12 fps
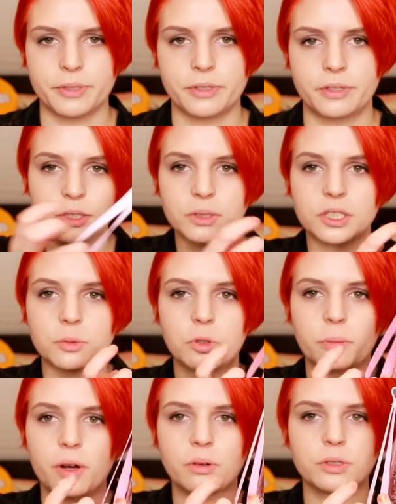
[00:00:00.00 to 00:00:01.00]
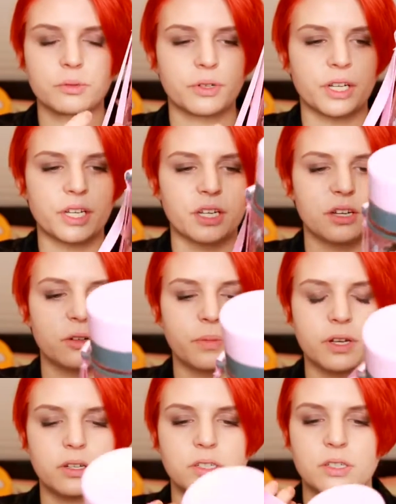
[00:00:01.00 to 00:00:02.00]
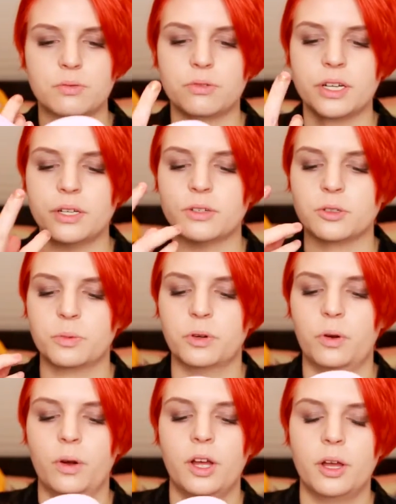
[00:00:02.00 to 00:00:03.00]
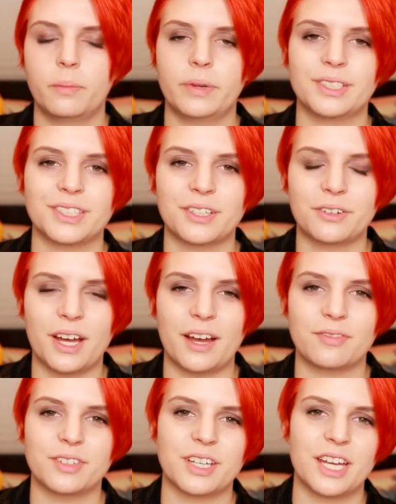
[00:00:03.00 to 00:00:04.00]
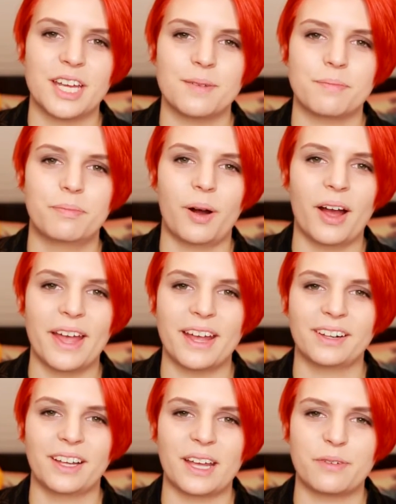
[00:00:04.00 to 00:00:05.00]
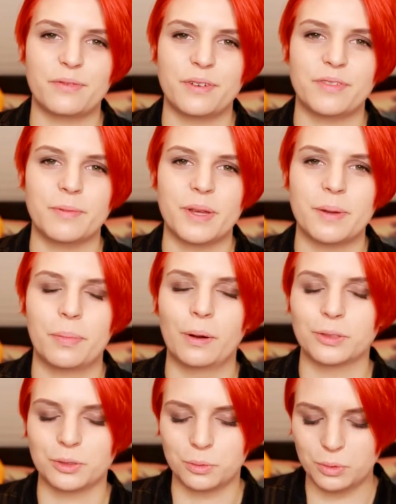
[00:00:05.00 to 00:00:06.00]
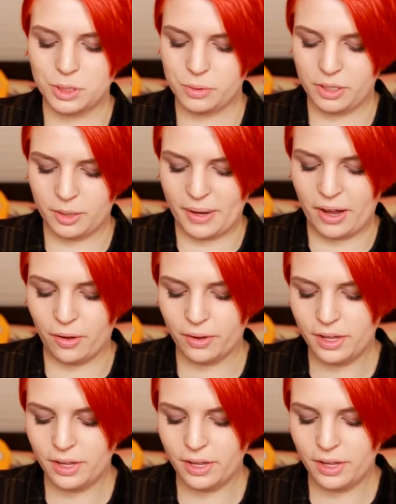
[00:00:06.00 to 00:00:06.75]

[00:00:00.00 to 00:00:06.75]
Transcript: I just thought this water bottle was really cute because it's reusable. It means I don't have to keep buying like 50p bottles of water when I'm out.